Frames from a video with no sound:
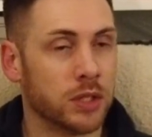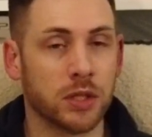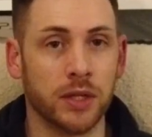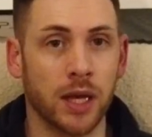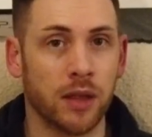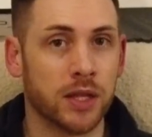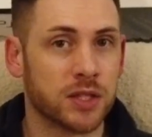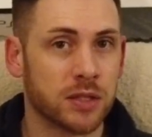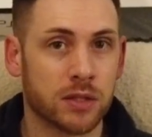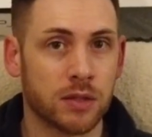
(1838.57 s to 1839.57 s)
So yeah,
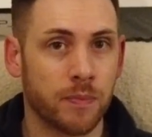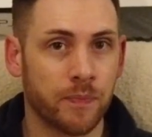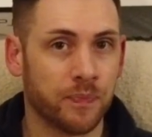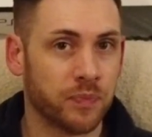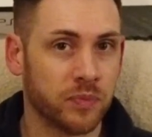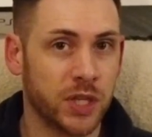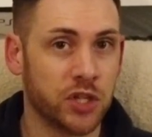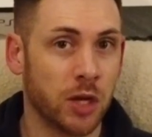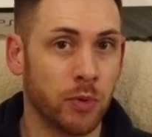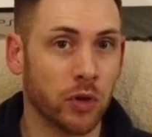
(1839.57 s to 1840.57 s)
this
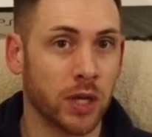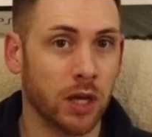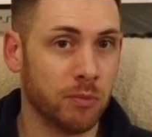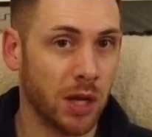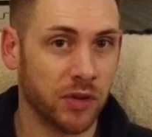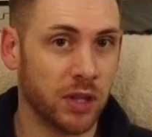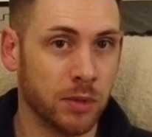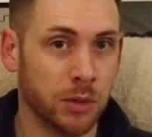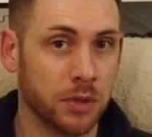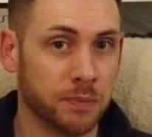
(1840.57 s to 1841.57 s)
DJI Pocket, I'm loving it at the
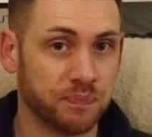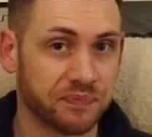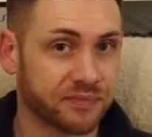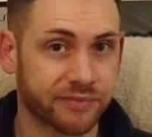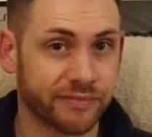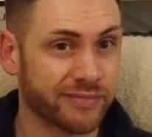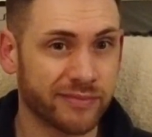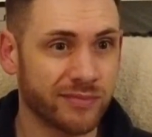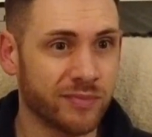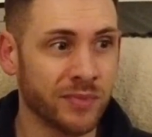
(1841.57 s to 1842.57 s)
moment,
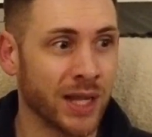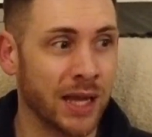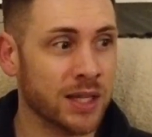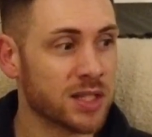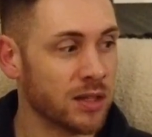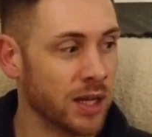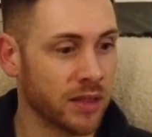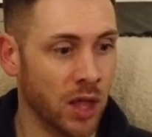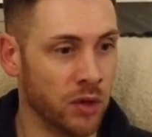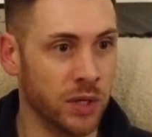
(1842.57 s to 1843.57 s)
and it's
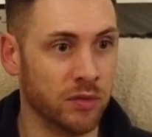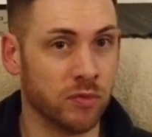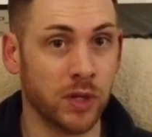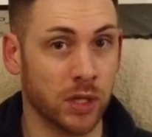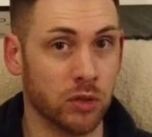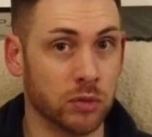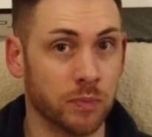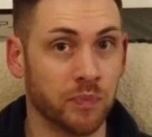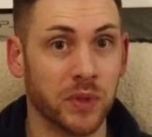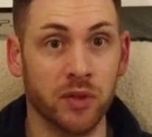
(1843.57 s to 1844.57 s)
like the only real
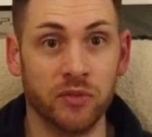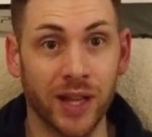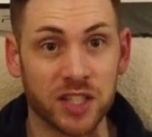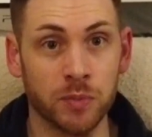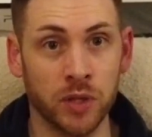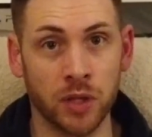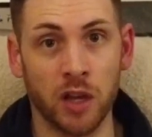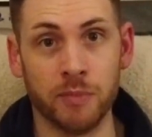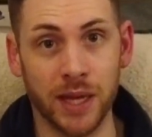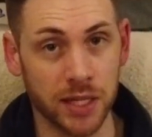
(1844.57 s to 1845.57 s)
investment that
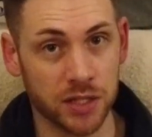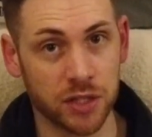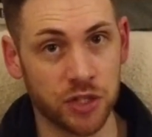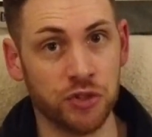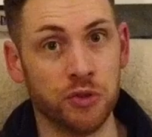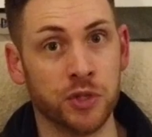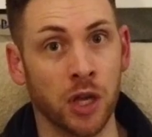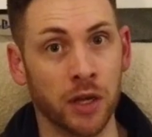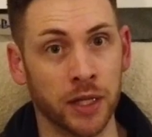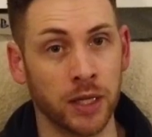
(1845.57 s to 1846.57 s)
I've made into the YouTube
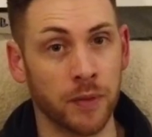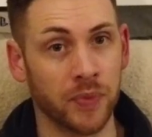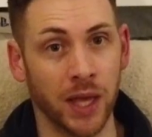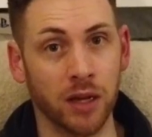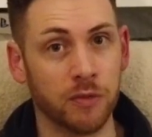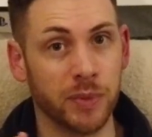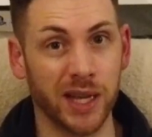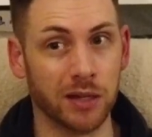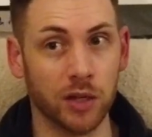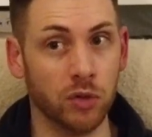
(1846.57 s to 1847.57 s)
journey, and I've
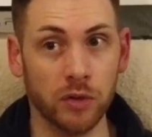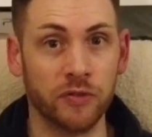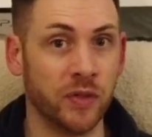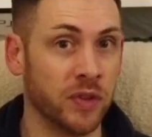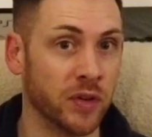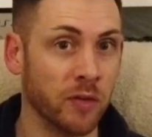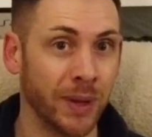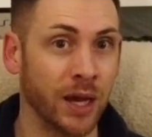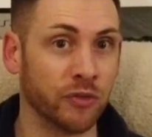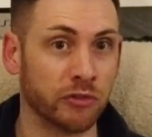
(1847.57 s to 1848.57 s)
paid like all of
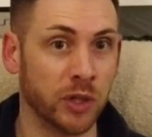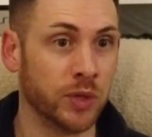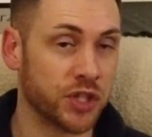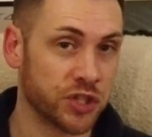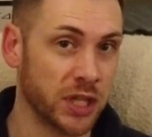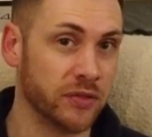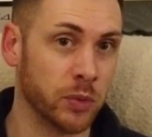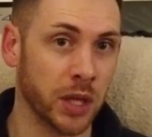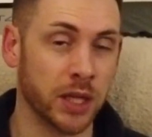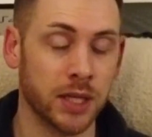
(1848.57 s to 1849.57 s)
£55 for it, which is cheap for
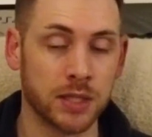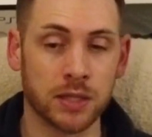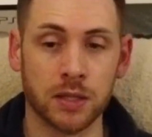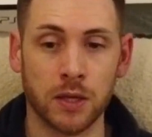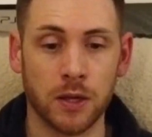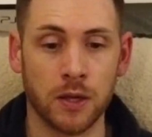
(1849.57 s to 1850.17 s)
one of these.